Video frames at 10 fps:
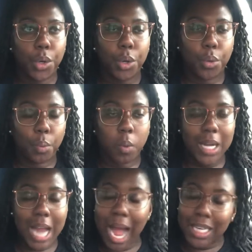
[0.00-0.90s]

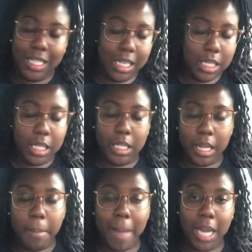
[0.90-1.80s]
what I needed
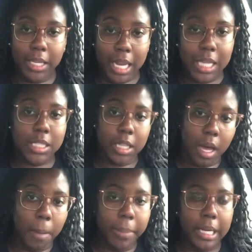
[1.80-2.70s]
in my next
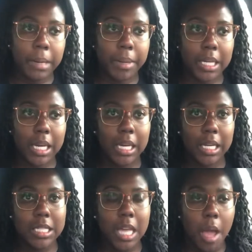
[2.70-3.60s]
company
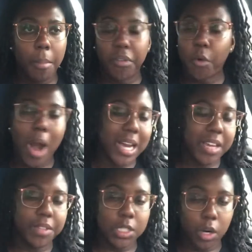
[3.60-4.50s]
because before I
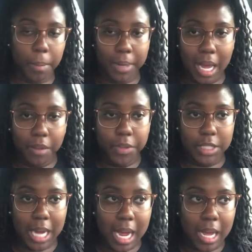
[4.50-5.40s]
even started applying for
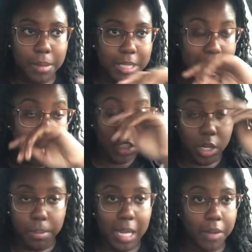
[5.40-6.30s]
jobs, and I
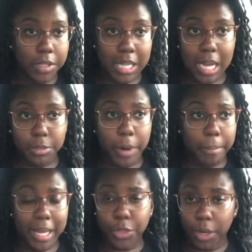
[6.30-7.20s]
started applying for jobs probably
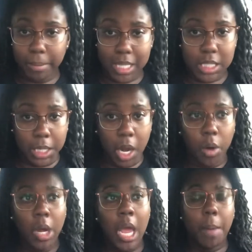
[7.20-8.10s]
about three months
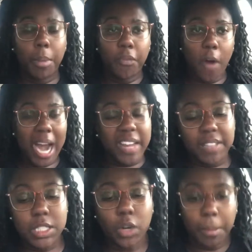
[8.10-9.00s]
ago, before I even
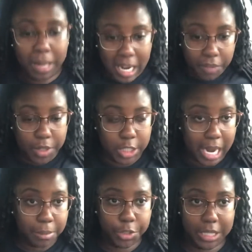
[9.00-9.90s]
started applying for
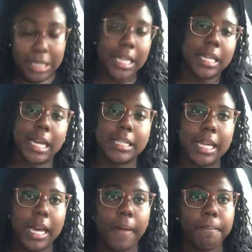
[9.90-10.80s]
jobs or anything like
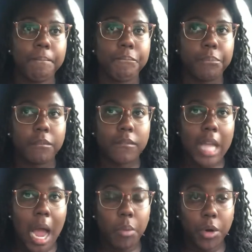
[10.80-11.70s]
that,
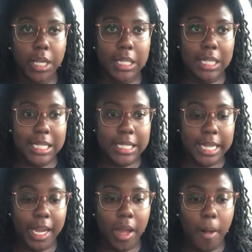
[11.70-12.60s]
I wrote a list
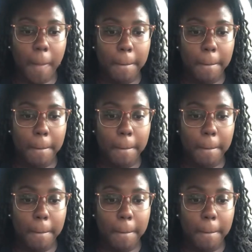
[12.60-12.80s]
down